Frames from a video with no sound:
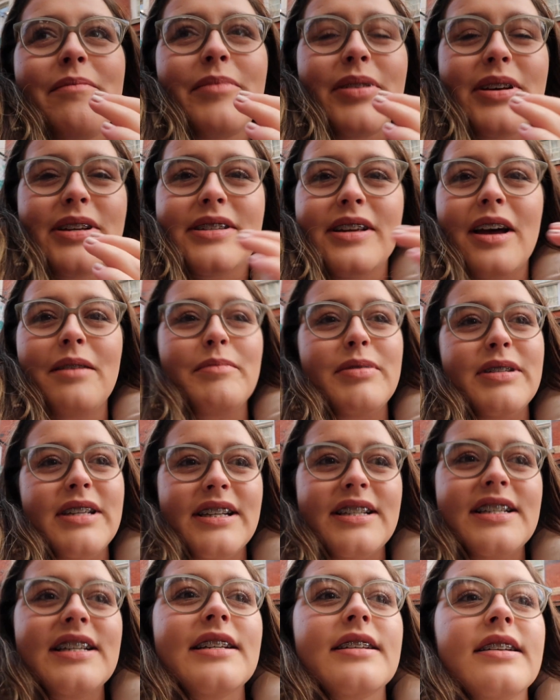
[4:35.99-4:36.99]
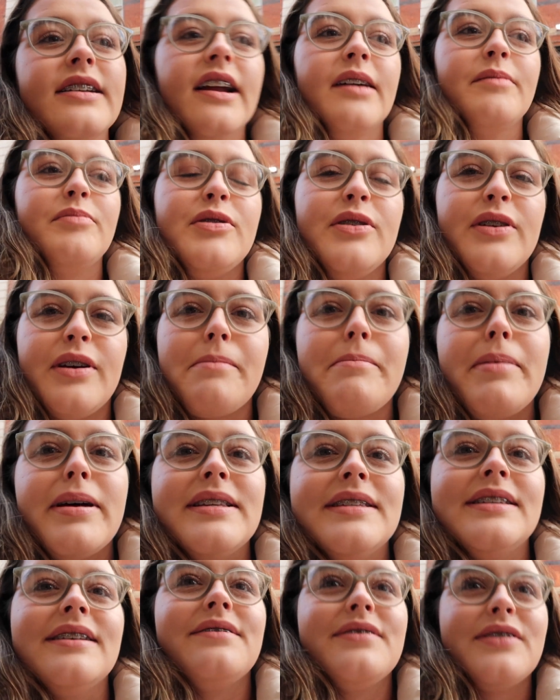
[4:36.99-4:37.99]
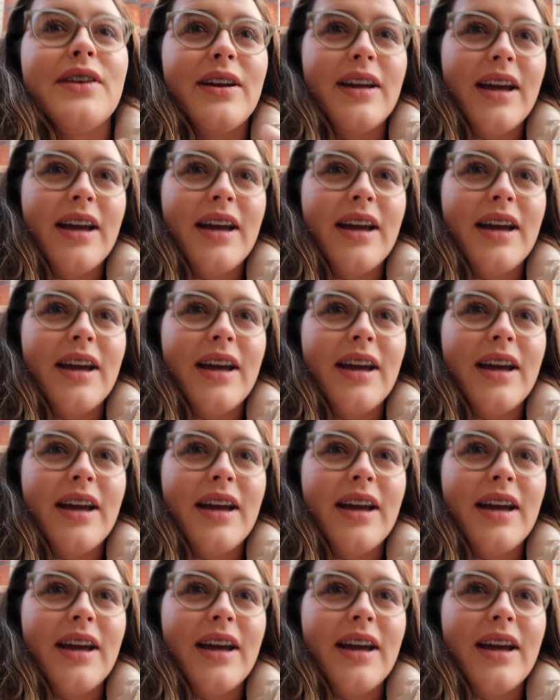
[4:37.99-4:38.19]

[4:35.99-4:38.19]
because I'm addicted and I'm too competitive, so